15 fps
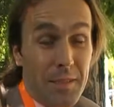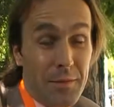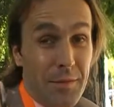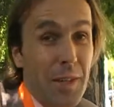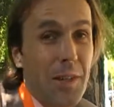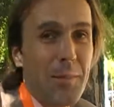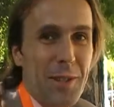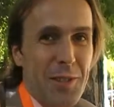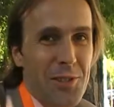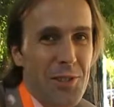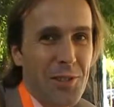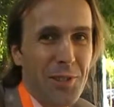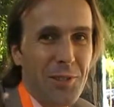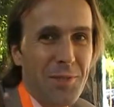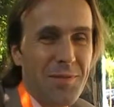Very much
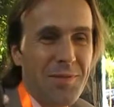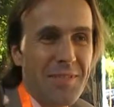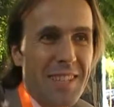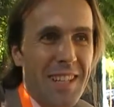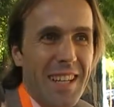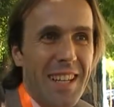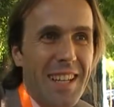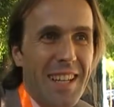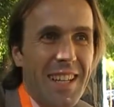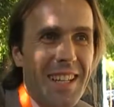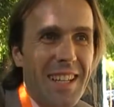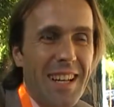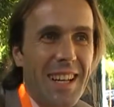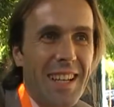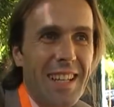so.
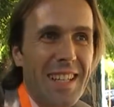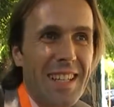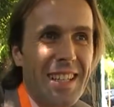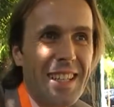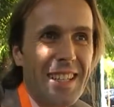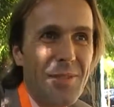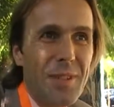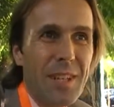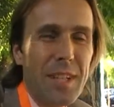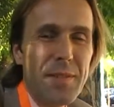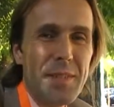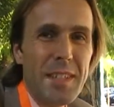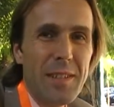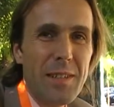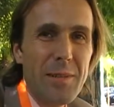Uh, I uh, arrived
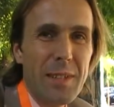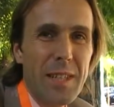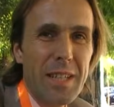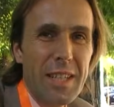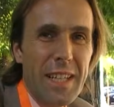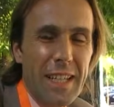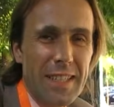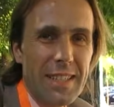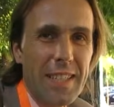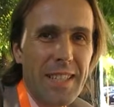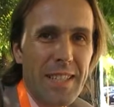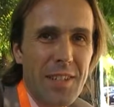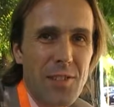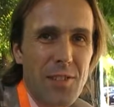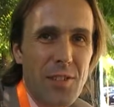here uh, 18
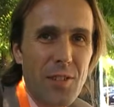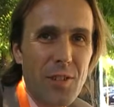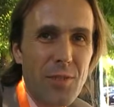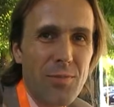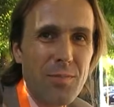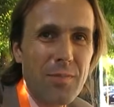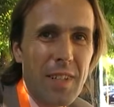years ago.